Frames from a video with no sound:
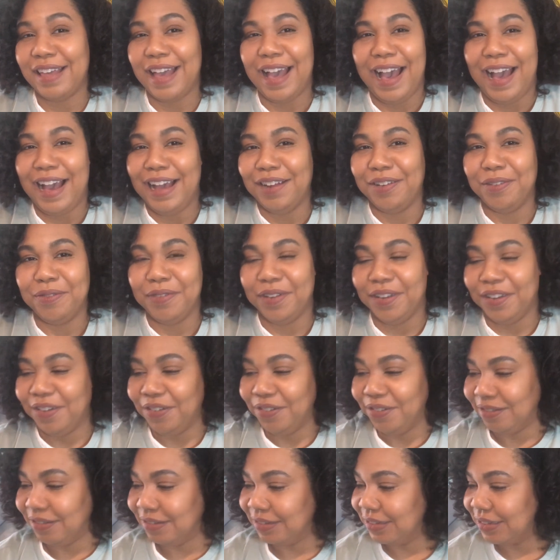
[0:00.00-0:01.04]
I don't know.
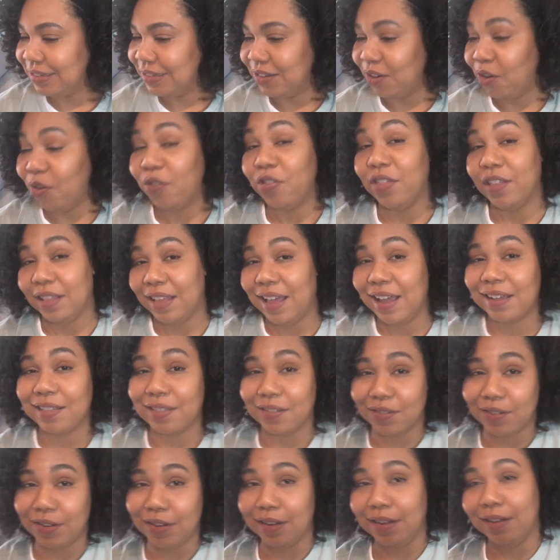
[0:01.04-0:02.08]
Or the lack
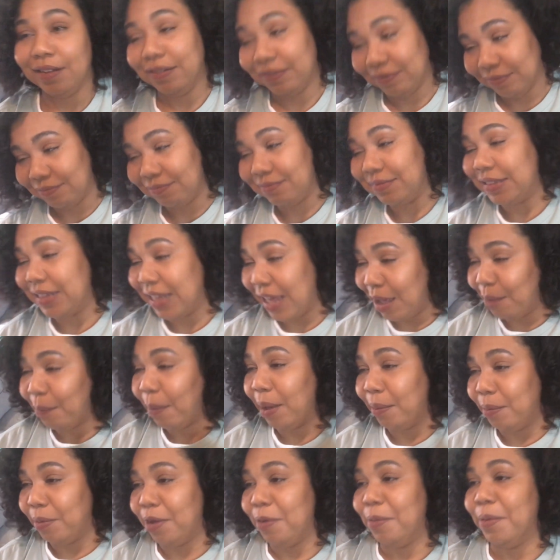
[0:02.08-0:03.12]
thereof. That
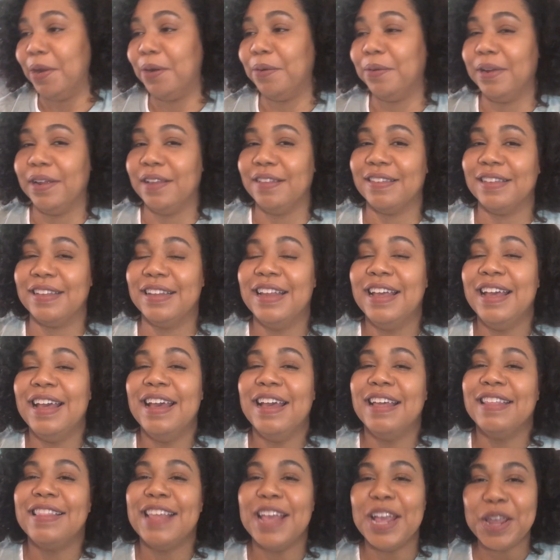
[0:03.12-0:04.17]
might be a better reason.
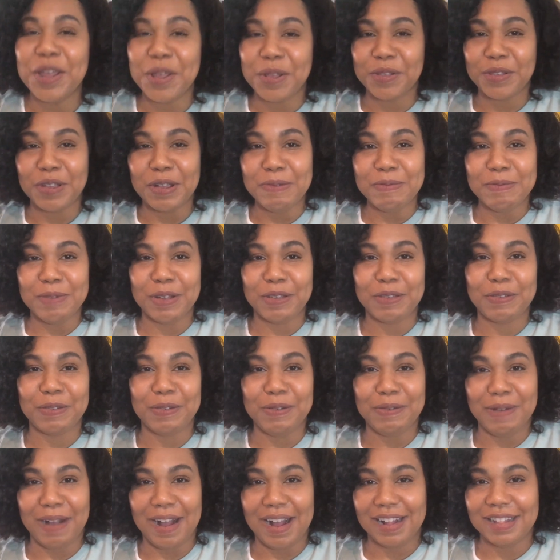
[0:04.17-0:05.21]
Thank you so much for
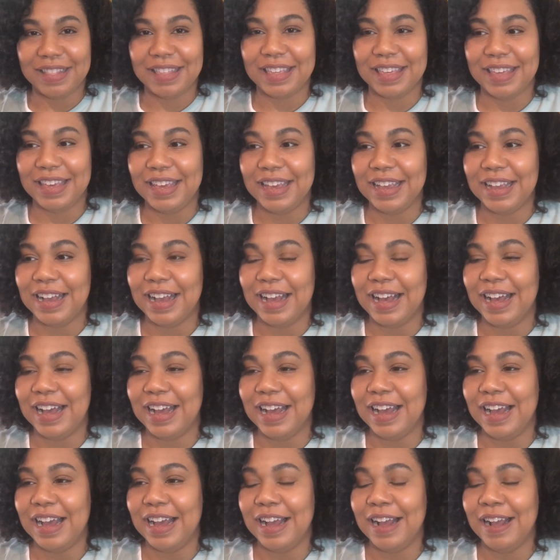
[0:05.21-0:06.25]
watching.
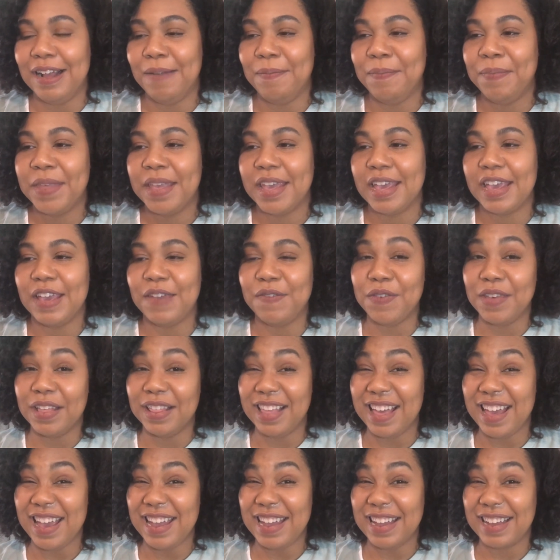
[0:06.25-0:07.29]
If you
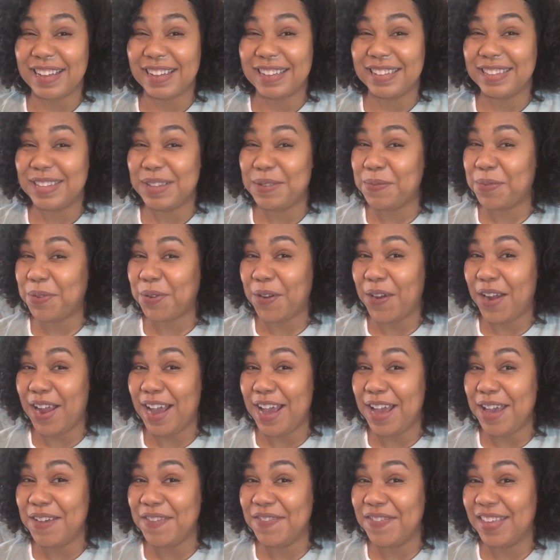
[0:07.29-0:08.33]
like,
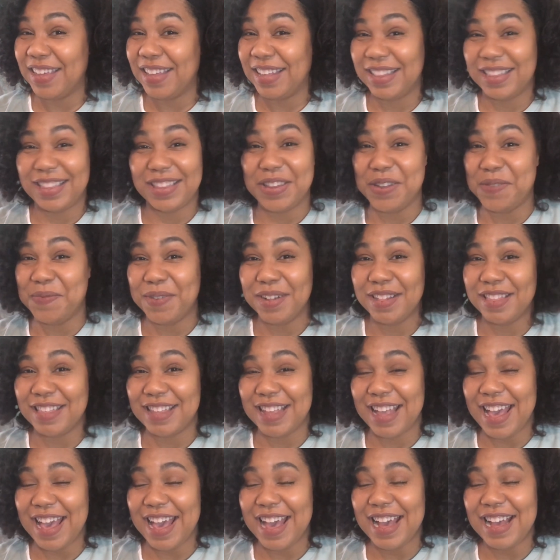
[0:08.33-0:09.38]
subscribe. Too much
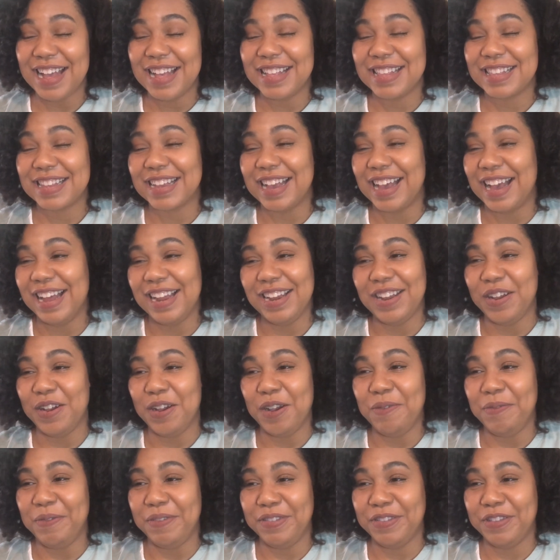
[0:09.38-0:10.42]
to ask. I know
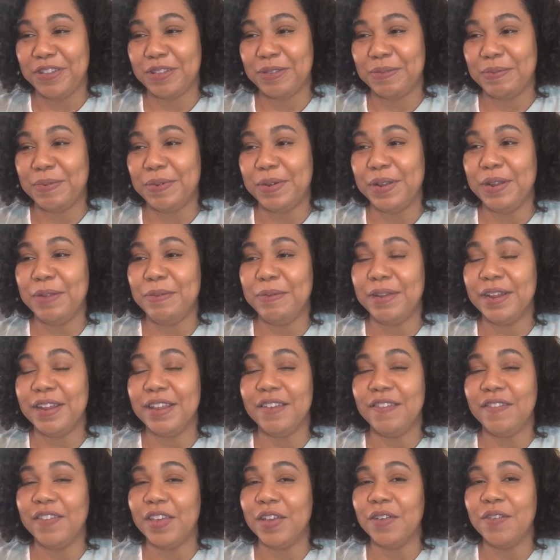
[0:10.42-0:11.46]
I'm disappointed in many
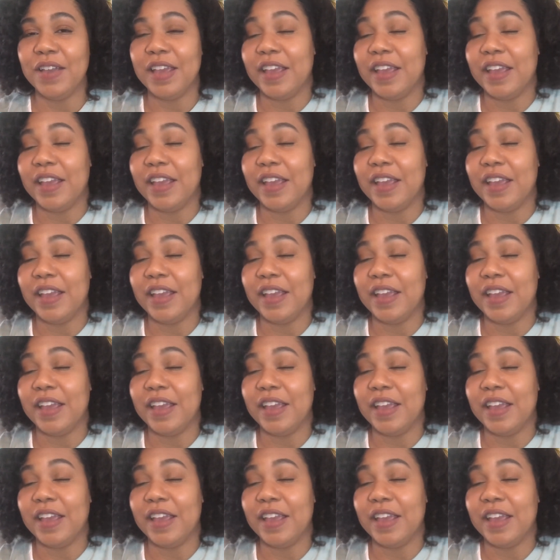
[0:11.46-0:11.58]
of you.